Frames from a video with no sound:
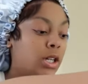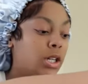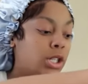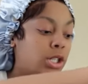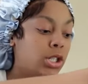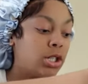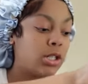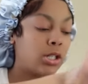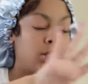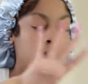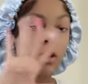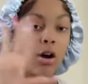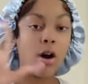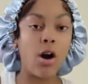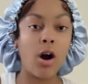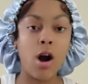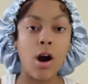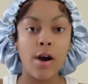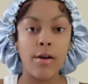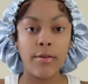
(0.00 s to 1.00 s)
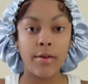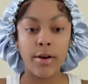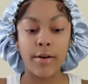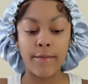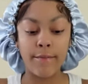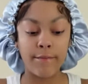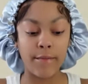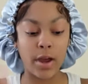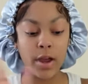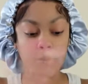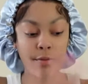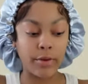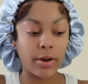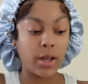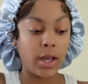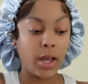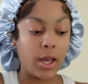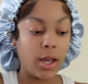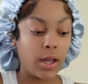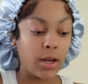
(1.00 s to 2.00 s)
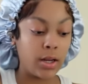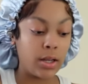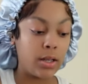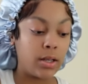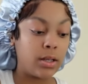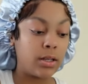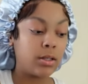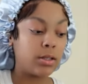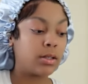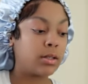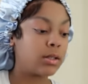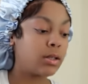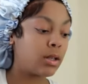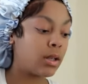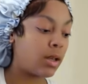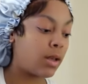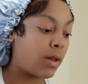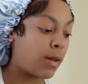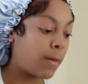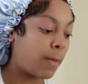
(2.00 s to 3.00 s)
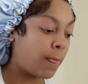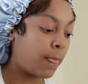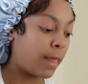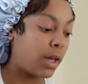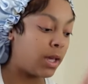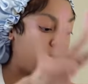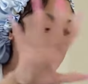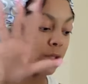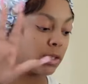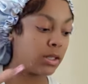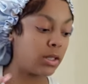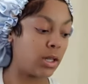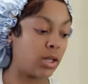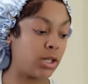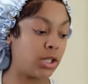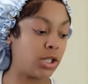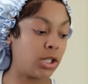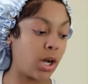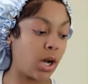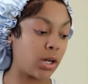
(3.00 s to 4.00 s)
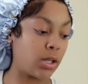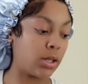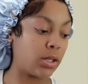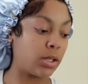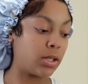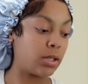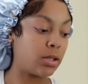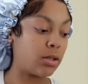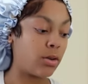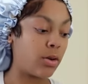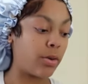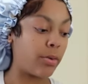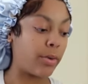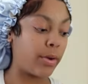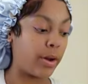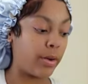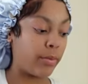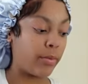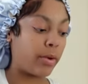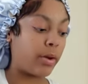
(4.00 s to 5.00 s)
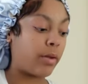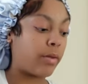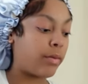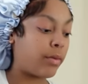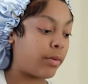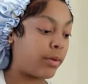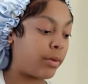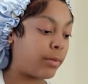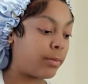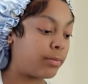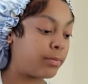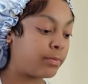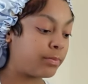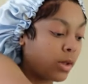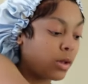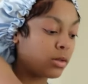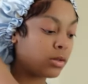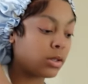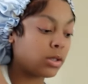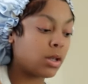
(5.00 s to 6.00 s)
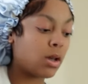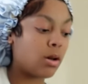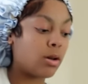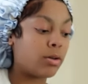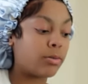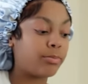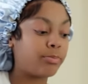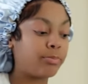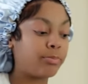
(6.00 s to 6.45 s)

it's just all of her favorite candies and, and chocolates or whatever so